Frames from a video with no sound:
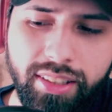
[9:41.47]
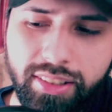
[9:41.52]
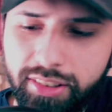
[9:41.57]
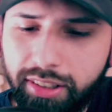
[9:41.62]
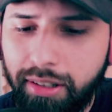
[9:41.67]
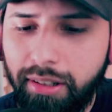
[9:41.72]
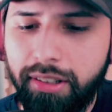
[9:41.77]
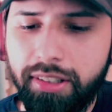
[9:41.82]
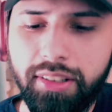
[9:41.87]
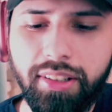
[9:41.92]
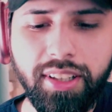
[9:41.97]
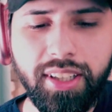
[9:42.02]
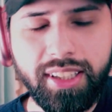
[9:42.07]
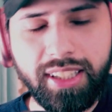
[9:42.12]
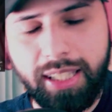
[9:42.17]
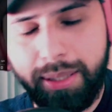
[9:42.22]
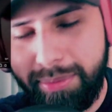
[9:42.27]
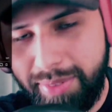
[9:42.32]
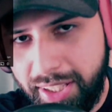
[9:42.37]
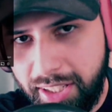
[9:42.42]
It's hard to like
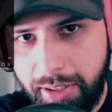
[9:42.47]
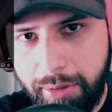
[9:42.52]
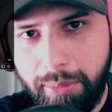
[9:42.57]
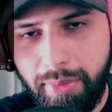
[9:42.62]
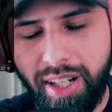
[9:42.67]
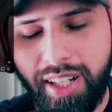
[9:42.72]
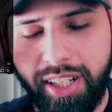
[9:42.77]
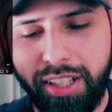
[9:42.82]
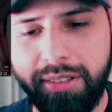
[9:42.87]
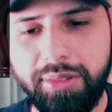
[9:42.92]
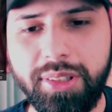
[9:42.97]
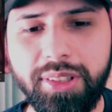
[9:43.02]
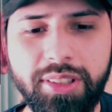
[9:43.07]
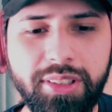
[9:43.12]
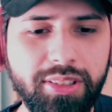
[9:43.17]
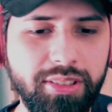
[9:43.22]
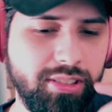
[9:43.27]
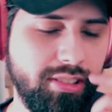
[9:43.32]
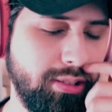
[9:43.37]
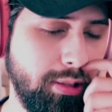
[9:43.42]
keep that in mind, where you
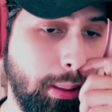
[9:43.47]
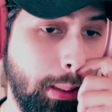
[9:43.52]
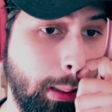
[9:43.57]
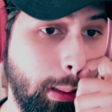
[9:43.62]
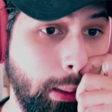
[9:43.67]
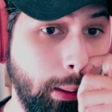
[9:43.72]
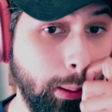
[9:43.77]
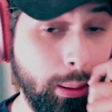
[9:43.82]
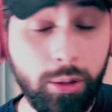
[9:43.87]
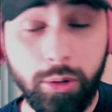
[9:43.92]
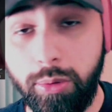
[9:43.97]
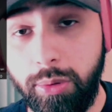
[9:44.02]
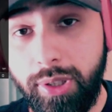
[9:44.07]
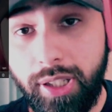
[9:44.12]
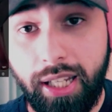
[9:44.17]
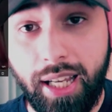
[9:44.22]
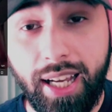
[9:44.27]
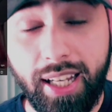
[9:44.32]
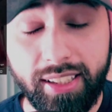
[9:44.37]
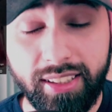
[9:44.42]
just you
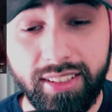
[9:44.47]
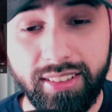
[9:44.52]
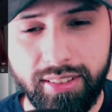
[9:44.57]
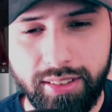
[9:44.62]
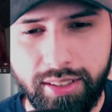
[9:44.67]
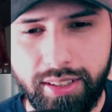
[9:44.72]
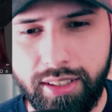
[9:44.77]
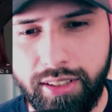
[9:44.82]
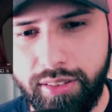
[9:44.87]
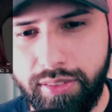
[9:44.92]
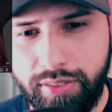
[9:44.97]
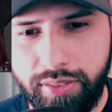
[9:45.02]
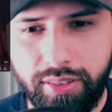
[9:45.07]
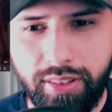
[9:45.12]
react instead of